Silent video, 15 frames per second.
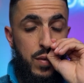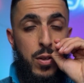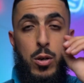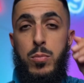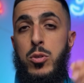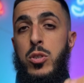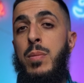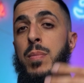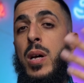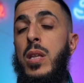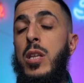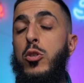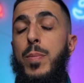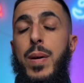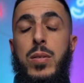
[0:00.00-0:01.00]
if they're not Muslim, may
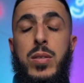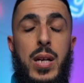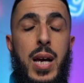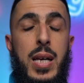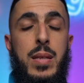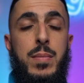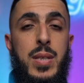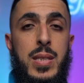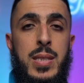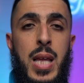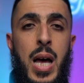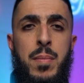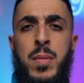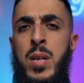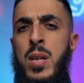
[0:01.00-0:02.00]
Allah subhanahu wa ta'ala guide them to
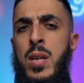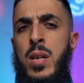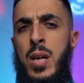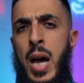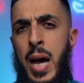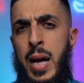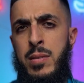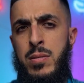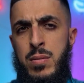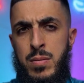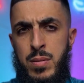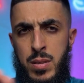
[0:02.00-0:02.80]
Islam. And,